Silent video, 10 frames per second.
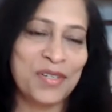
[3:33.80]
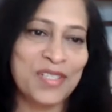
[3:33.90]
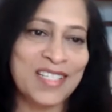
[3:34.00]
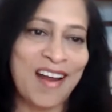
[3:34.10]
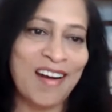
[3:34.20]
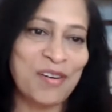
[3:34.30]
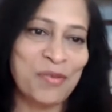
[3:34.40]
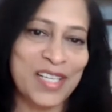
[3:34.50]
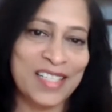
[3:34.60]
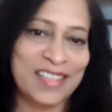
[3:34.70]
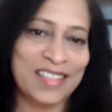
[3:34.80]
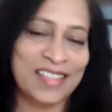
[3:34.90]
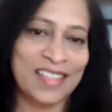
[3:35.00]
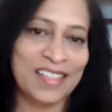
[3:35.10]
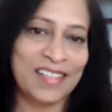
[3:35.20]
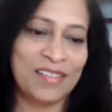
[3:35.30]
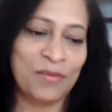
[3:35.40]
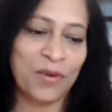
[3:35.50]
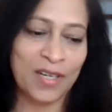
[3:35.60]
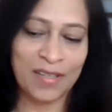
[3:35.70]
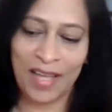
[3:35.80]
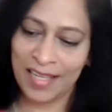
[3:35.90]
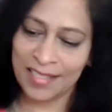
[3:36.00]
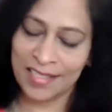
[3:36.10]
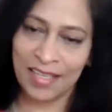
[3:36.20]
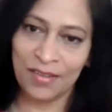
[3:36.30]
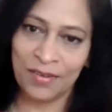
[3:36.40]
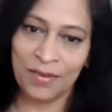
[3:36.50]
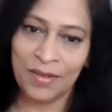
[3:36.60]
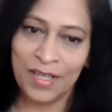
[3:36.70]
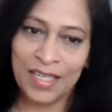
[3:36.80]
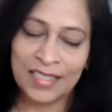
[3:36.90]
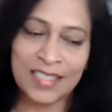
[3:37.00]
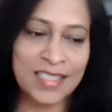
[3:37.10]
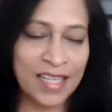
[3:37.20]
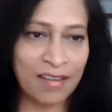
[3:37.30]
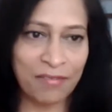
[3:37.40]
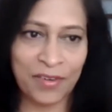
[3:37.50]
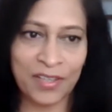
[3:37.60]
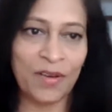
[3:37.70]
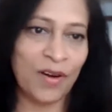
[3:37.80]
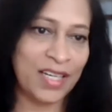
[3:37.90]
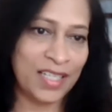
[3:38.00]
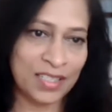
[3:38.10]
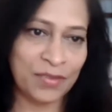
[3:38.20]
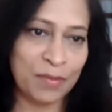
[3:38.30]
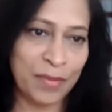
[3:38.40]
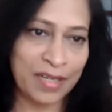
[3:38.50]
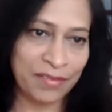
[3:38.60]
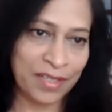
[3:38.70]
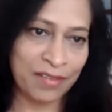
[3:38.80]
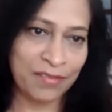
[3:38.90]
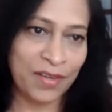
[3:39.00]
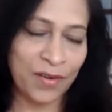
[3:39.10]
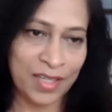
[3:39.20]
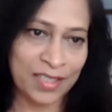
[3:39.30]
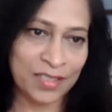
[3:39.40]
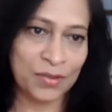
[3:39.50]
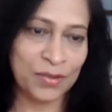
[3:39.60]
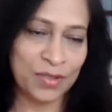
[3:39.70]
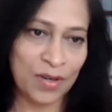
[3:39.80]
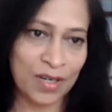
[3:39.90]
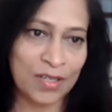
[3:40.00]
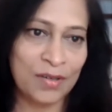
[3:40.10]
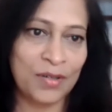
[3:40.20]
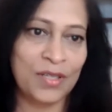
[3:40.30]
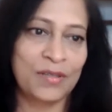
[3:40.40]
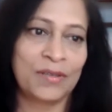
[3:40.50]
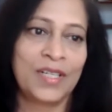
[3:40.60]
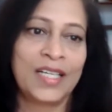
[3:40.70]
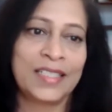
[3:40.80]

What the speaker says: to start with, I want to ask you, just give for the audience, for the benefit of the audience who do not know you,